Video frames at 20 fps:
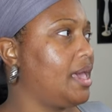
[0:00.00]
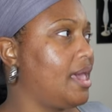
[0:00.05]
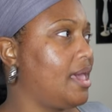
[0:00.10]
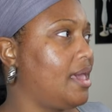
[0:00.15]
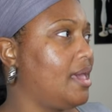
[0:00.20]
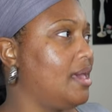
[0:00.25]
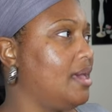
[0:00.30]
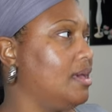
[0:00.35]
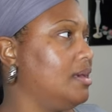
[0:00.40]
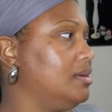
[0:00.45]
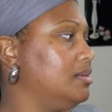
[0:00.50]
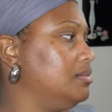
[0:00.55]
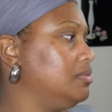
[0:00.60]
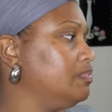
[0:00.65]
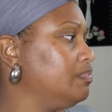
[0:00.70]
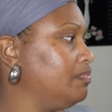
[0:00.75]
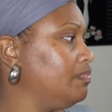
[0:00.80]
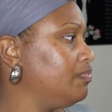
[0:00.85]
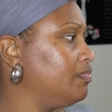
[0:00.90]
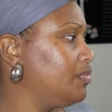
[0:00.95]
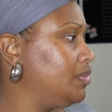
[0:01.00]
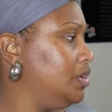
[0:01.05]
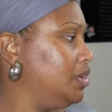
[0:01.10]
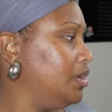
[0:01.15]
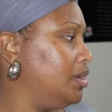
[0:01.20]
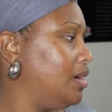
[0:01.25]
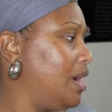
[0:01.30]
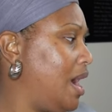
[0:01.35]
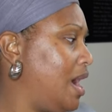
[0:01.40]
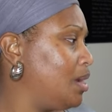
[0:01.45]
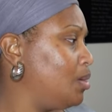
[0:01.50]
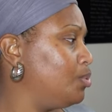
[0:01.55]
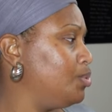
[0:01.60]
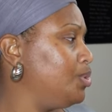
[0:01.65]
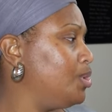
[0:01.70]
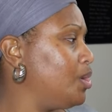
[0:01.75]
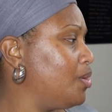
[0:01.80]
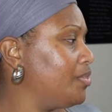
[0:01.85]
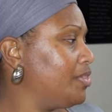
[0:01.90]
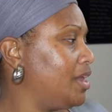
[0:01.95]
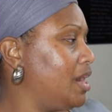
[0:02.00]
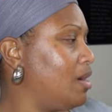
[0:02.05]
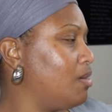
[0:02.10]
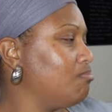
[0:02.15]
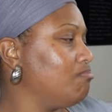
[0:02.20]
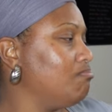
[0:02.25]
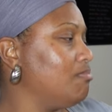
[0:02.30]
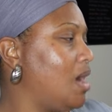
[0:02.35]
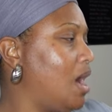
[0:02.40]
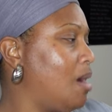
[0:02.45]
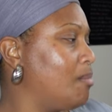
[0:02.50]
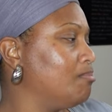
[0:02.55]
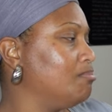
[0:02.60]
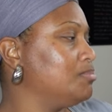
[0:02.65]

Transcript: And, you know, I don't know that I'm,